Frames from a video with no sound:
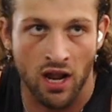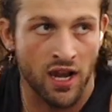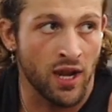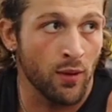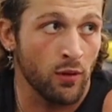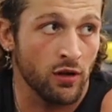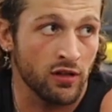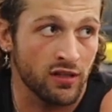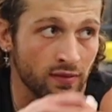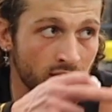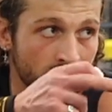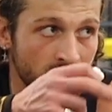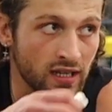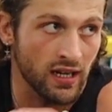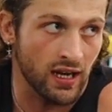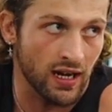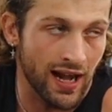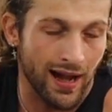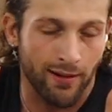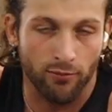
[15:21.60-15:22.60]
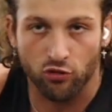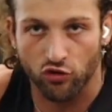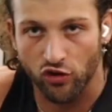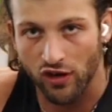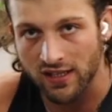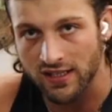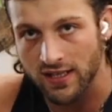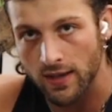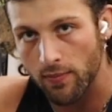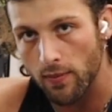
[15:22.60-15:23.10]
and then we just have a single arm
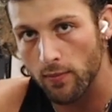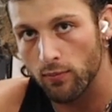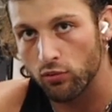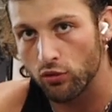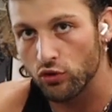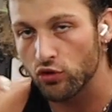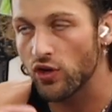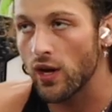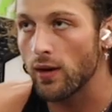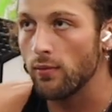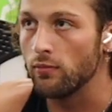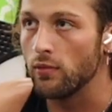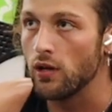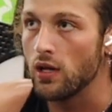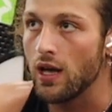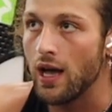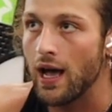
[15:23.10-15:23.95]
tricep push down,